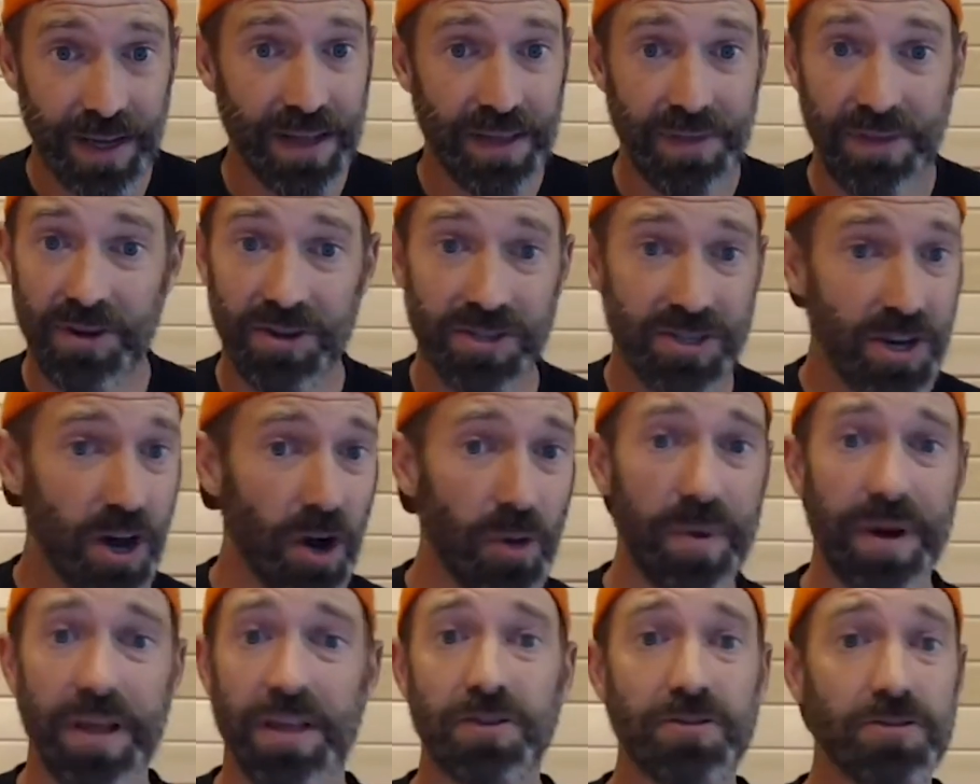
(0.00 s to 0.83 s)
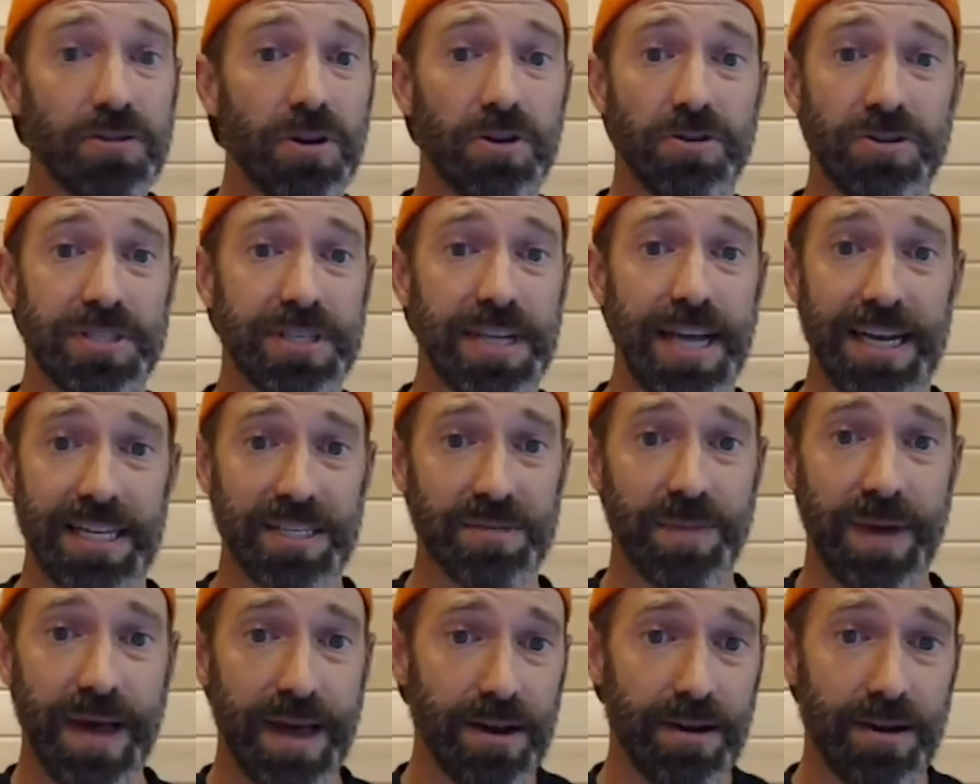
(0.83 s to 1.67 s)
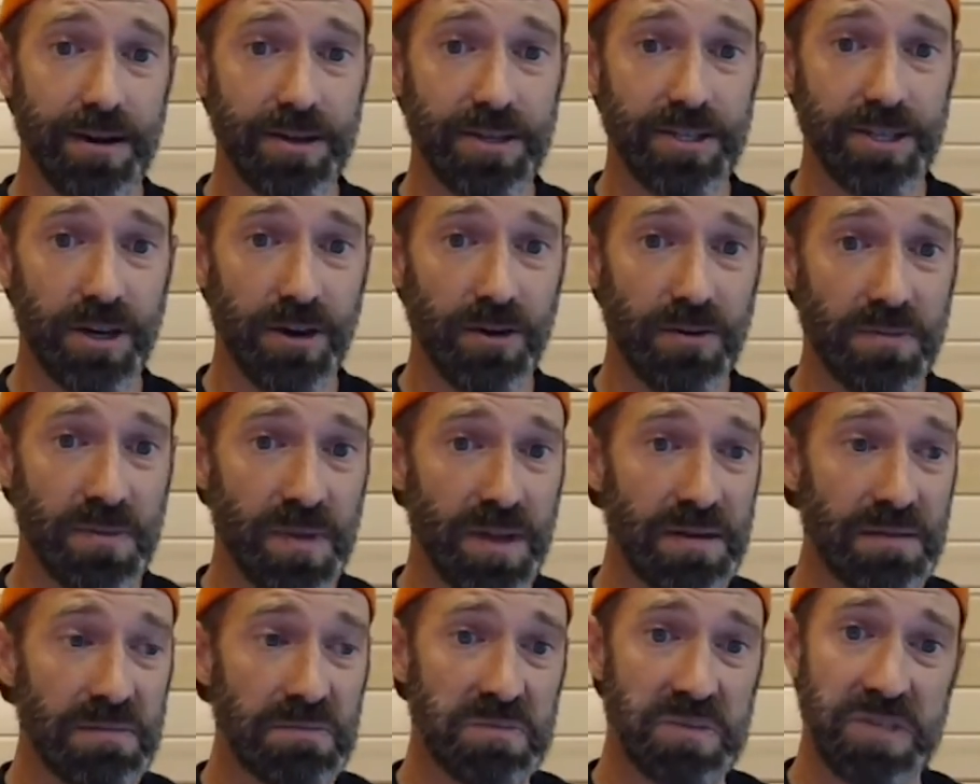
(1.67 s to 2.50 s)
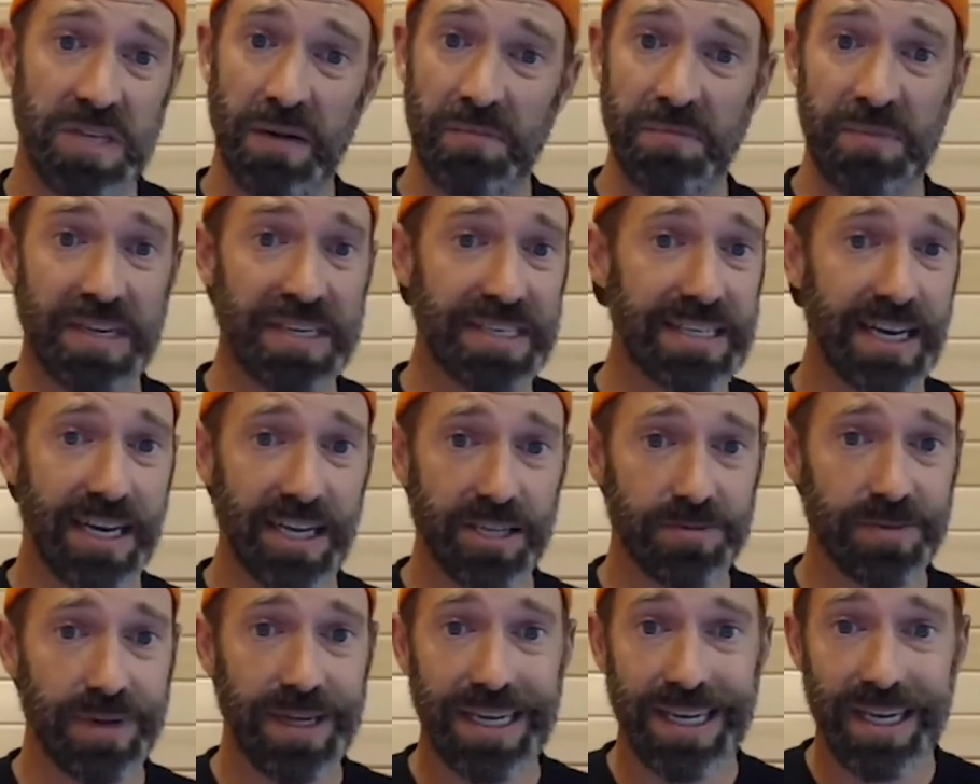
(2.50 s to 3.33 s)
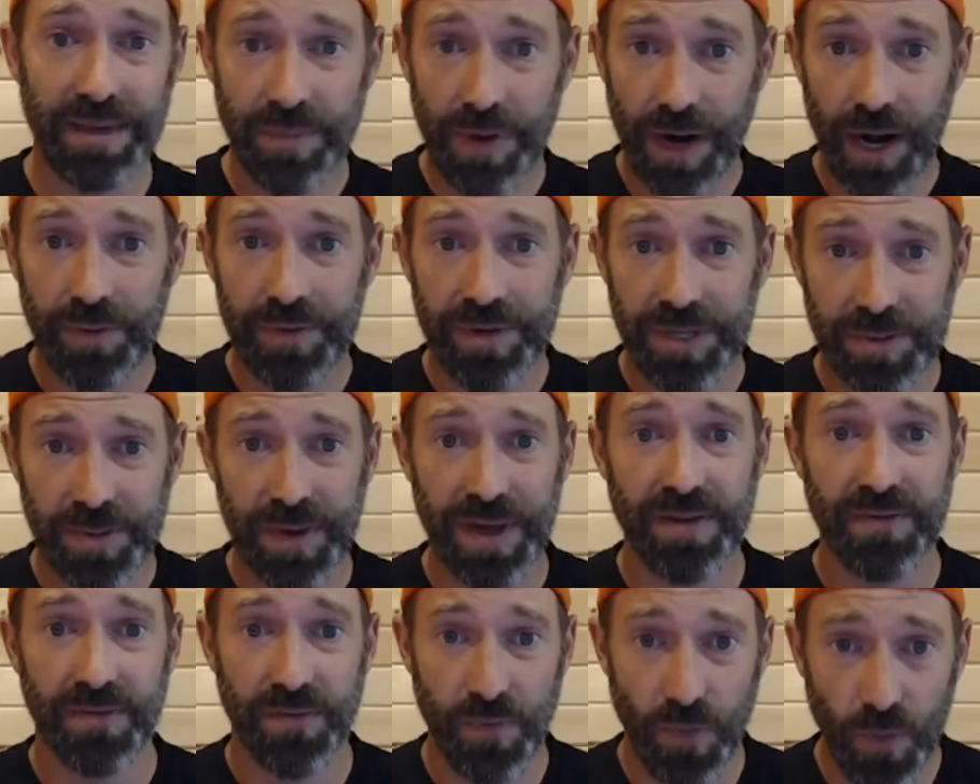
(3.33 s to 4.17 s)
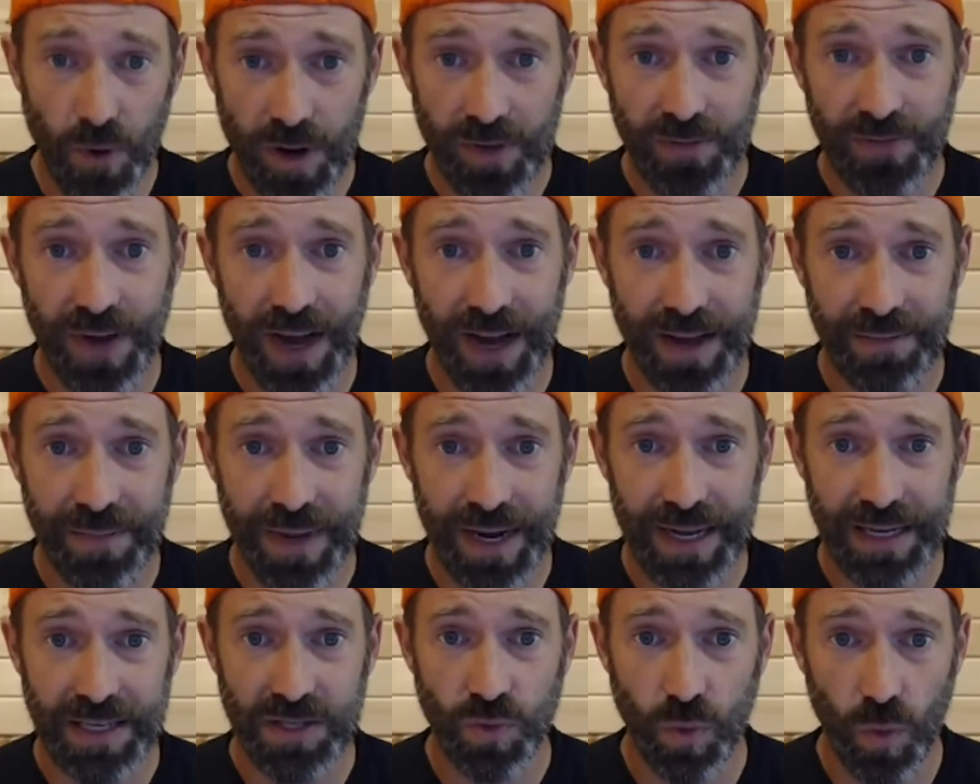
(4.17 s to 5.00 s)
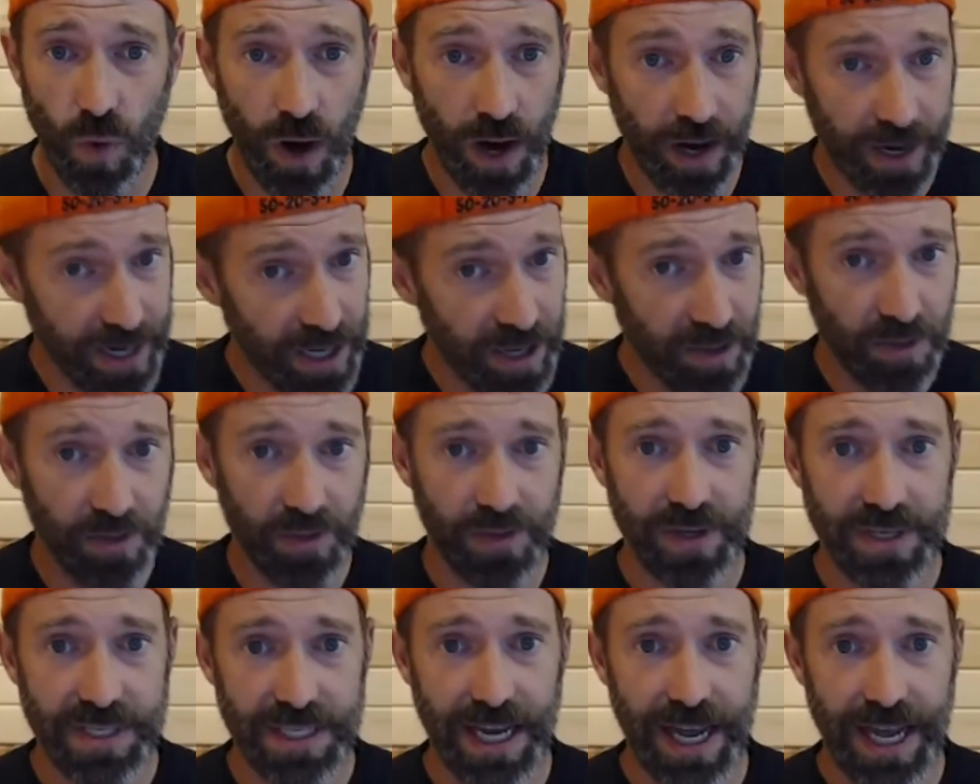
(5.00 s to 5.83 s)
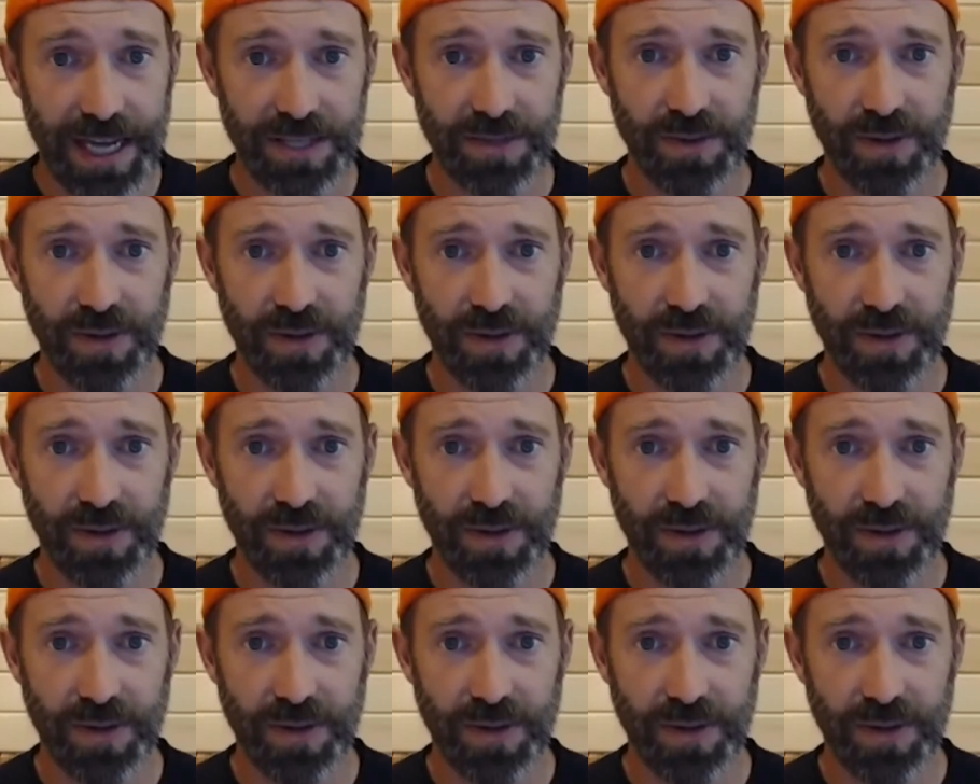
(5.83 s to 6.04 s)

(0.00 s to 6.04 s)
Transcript: There's nobody who knows stats better. So something tells me he probably spent 45 minutes walking through the stats